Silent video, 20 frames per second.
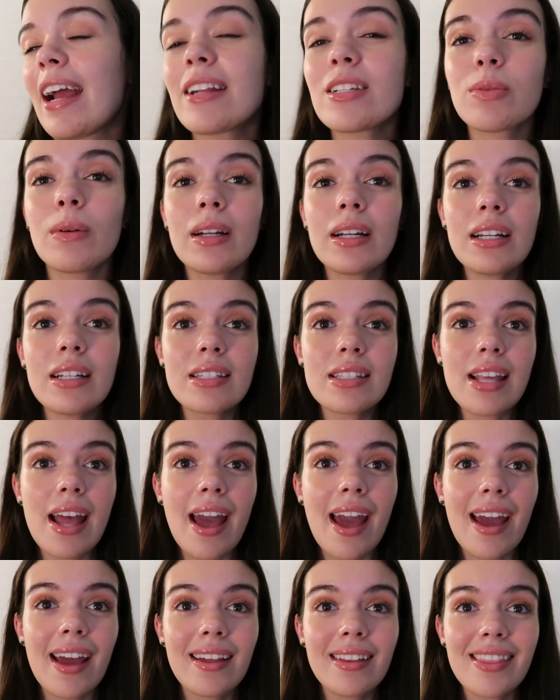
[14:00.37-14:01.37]
I just wanted to
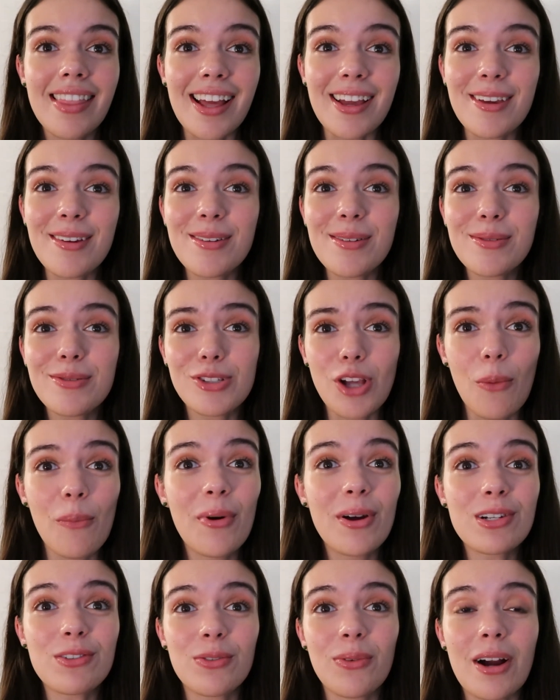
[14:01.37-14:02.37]
say thank you so
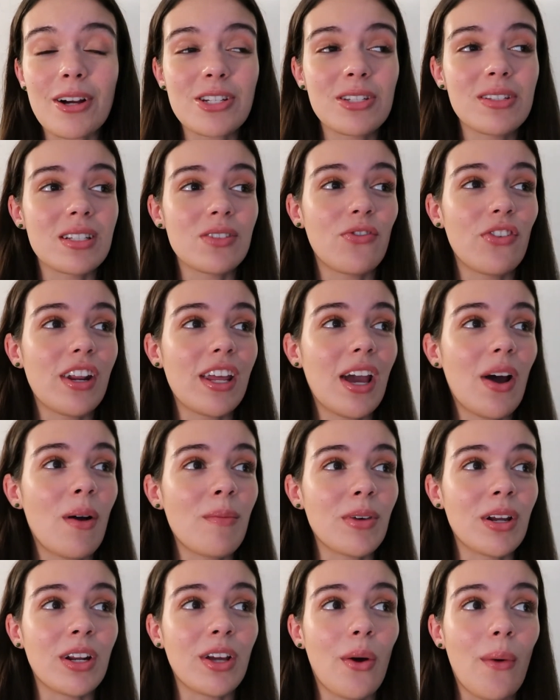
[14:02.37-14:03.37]
much for watching this video.
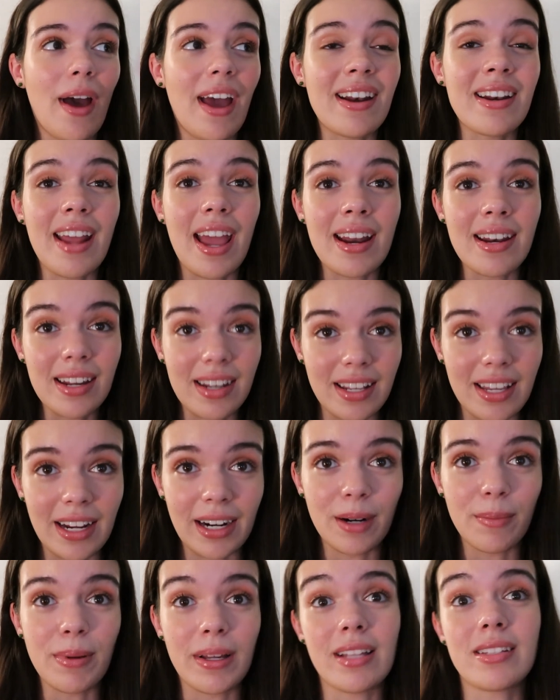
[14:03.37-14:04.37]
I'm gonna go ahead and end it
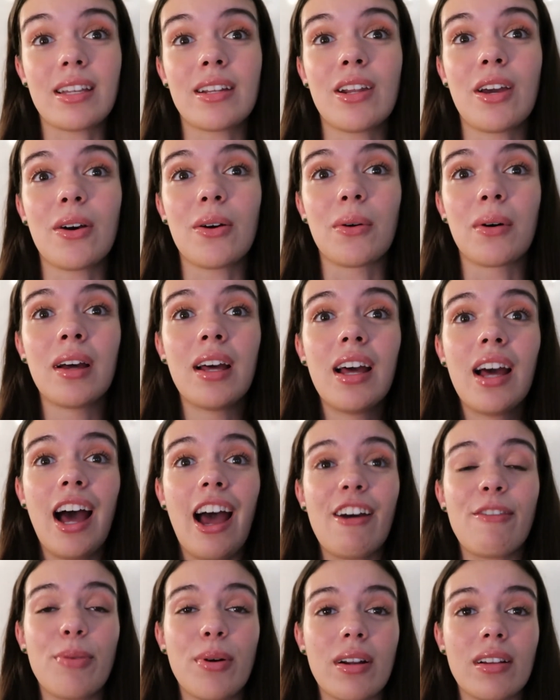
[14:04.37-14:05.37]
here because I know
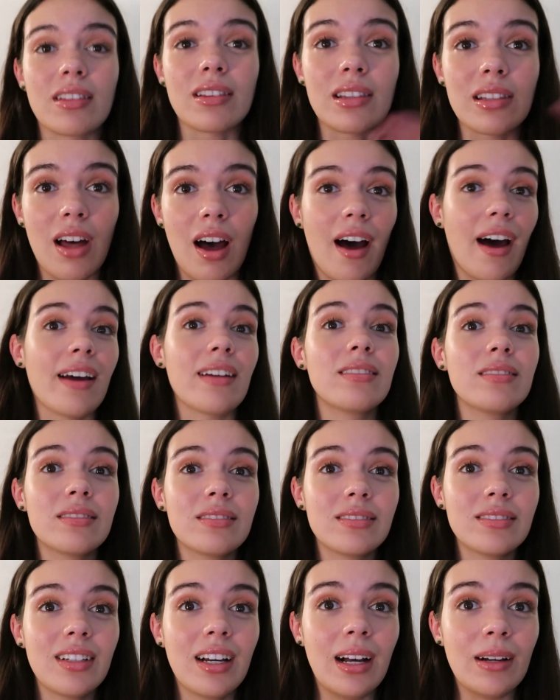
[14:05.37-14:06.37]
I've put a lot
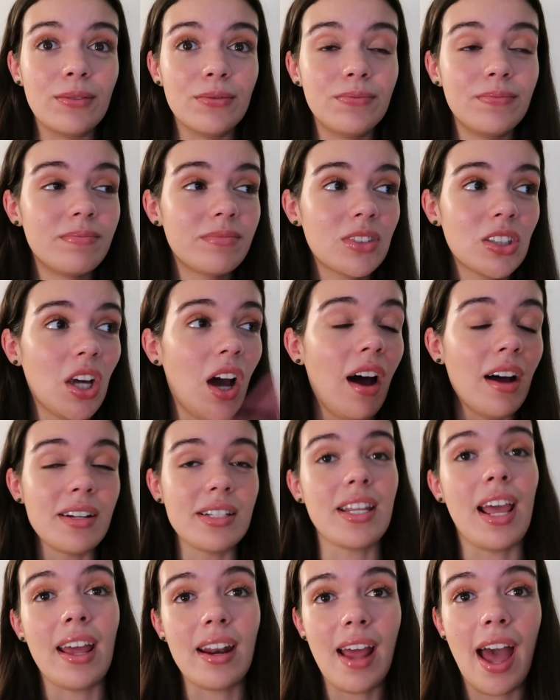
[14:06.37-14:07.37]
of
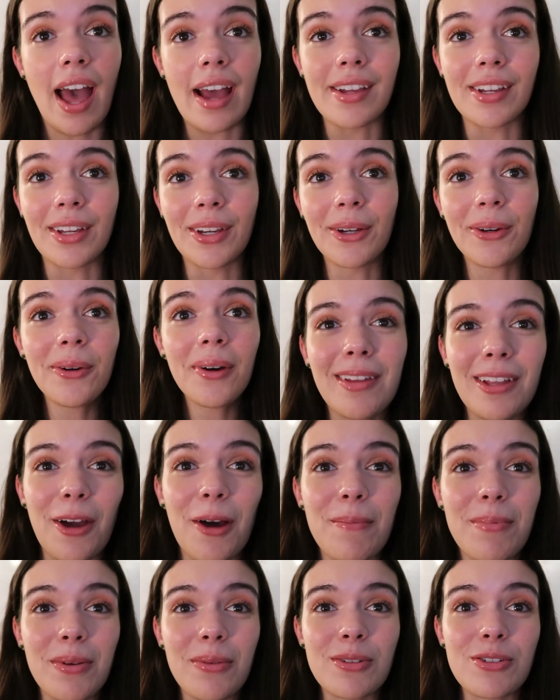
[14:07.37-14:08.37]
content at you. Really
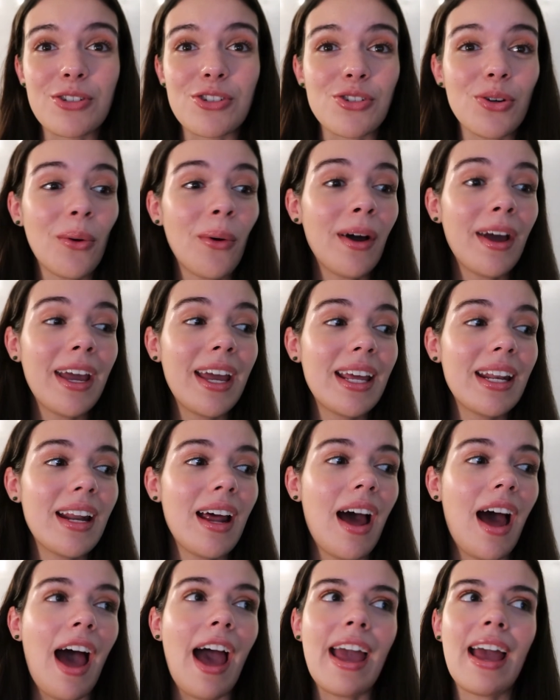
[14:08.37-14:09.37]
hope you enjoyed.
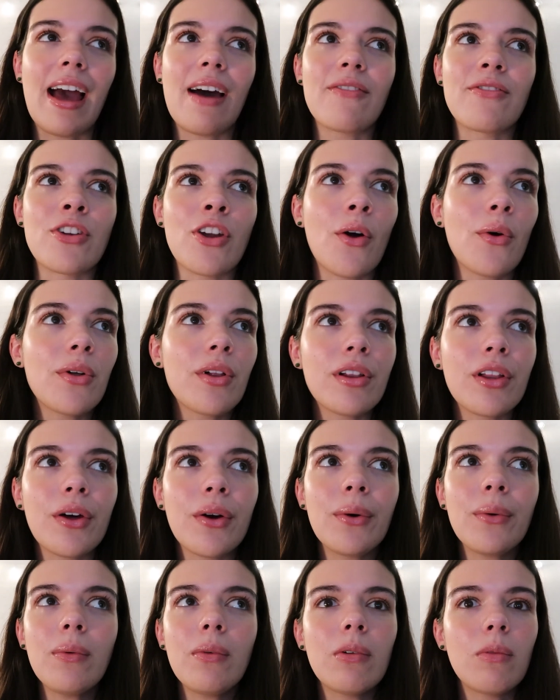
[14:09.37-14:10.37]
I have no
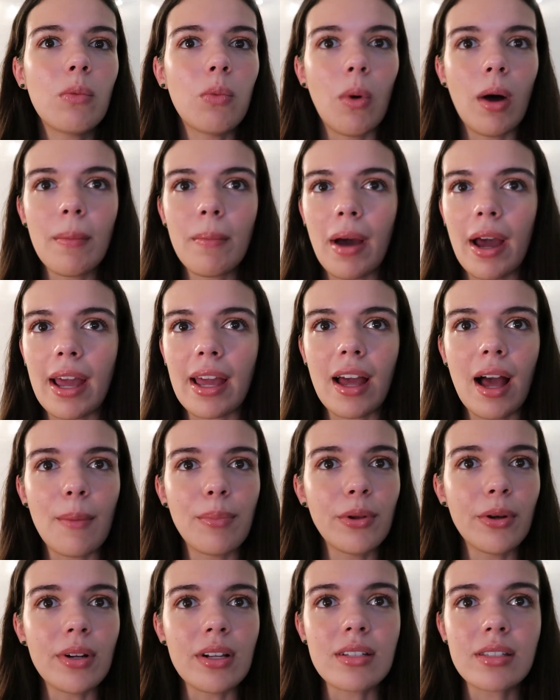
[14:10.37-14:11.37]
clue what my
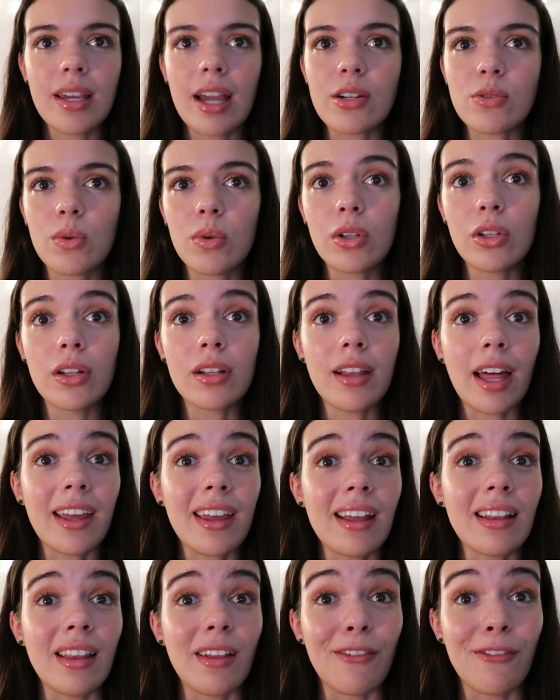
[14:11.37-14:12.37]
uploading schedule will look
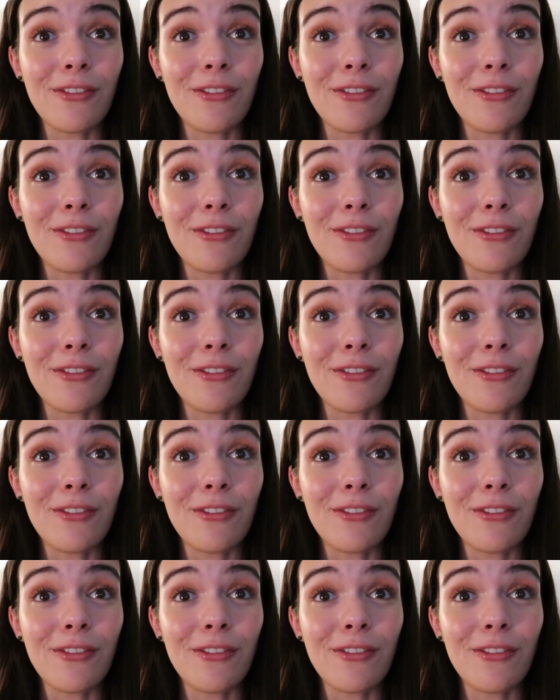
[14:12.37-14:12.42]
like in the